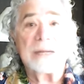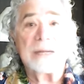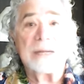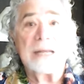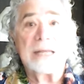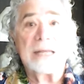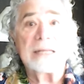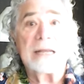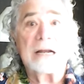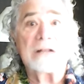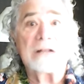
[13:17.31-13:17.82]
And,
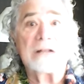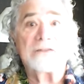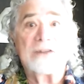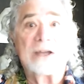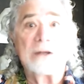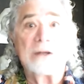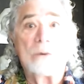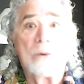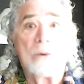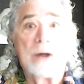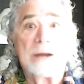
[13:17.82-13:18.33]
and then I'll
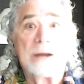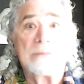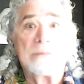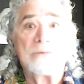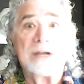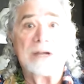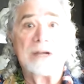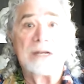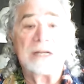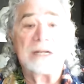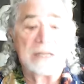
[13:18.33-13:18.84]
tell you why I'm
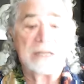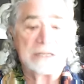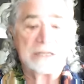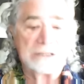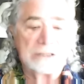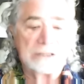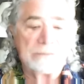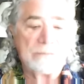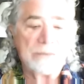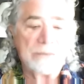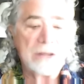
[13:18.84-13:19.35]
reading
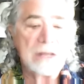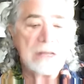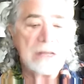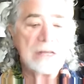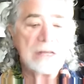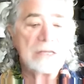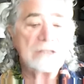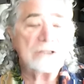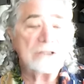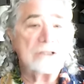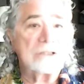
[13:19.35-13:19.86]
this.
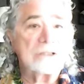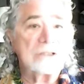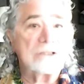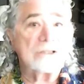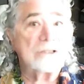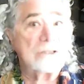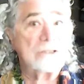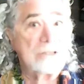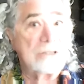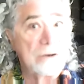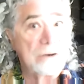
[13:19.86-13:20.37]

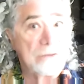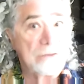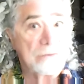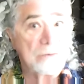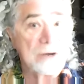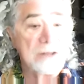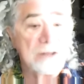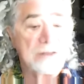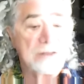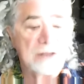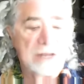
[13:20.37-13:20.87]
There are
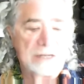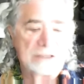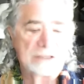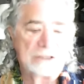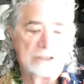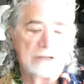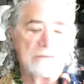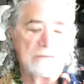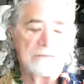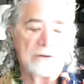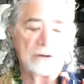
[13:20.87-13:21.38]
three
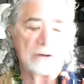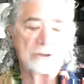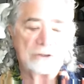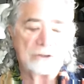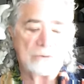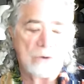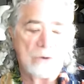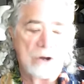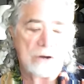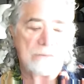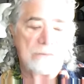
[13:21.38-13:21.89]
things. The
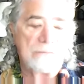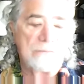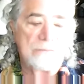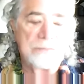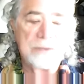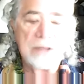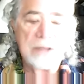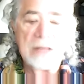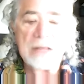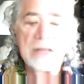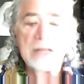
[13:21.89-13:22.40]
first one
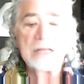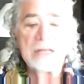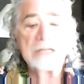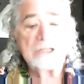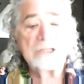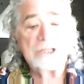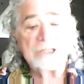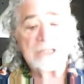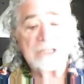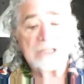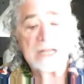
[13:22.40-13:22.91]

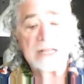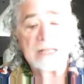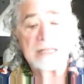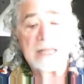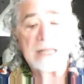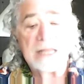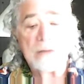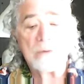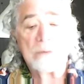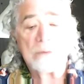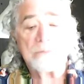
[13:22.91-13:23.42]
she said
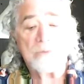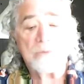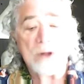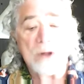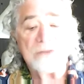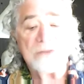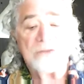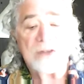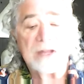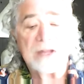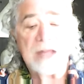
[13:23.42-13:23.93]
they were
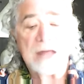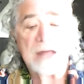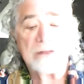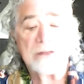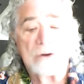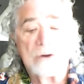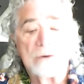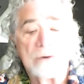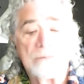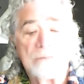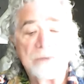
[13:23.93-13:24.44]
brought
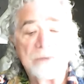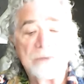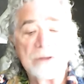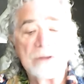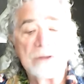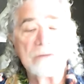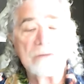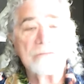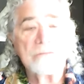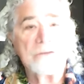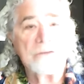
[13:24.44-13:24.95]
together
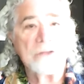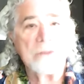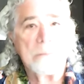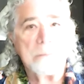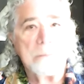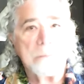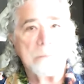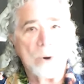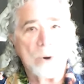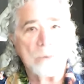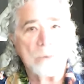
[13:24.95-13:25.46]
for the
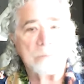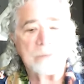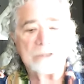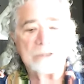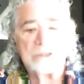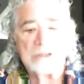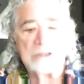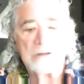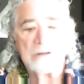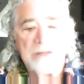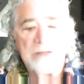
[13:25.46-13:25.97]

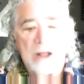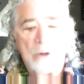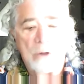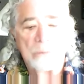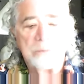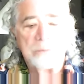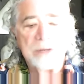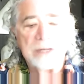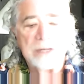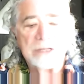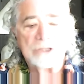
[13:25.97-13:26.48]
purpose of
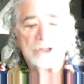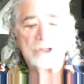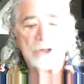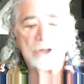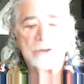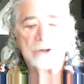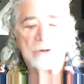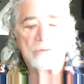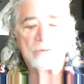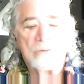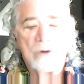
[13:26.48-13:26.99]
helping each
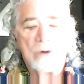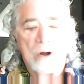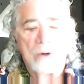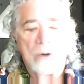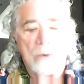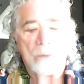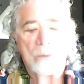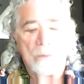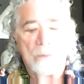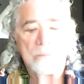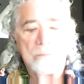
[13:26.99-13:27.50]
other
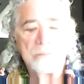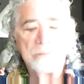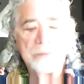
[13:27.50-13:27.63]
grow.